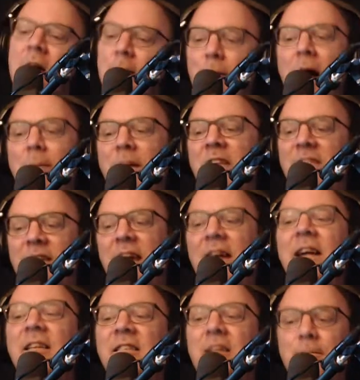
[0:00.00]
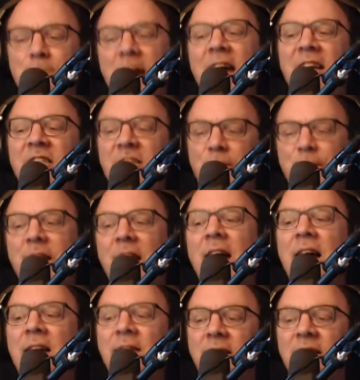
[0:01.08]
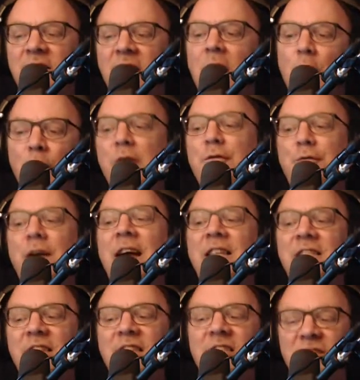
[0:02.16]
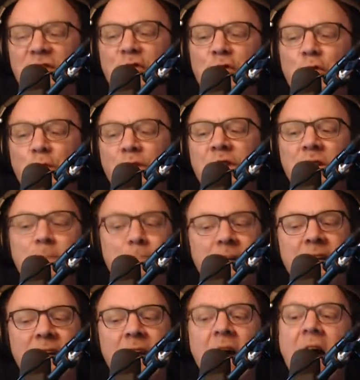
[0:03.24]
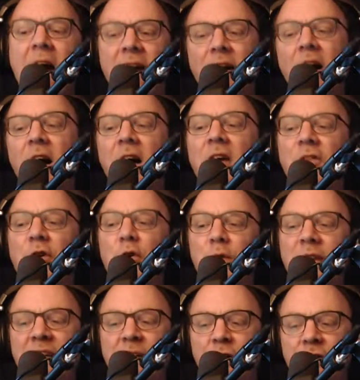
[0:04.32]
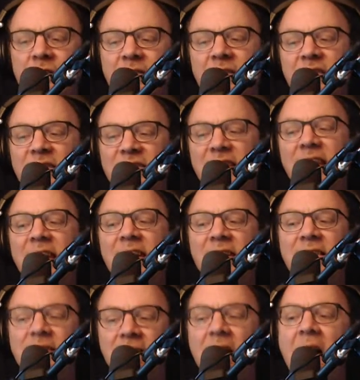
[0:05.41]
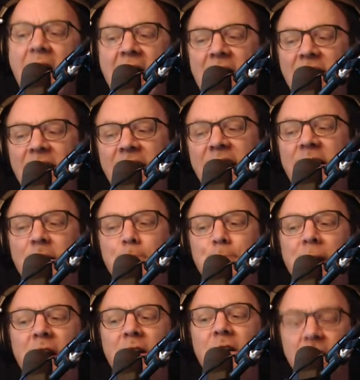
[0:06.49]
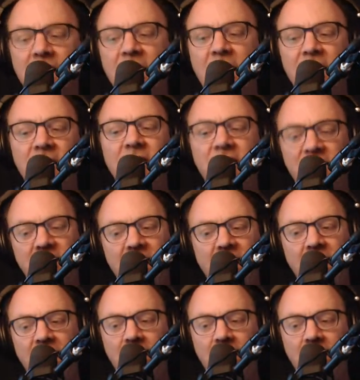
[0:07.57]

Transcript: Bobby Sands had passed beyond us where Francis soon would be, and although he couldn't stand, and he could barely see.